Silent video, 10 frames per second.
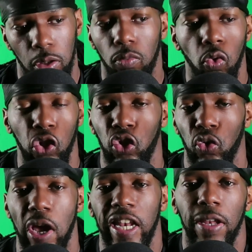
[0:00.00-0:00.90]

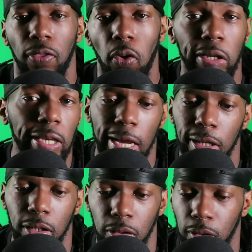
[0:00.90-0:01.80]
shredded in 30 days or
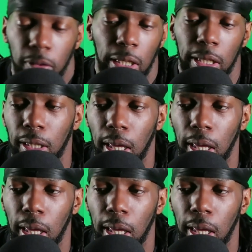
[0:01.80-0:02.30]
something like that,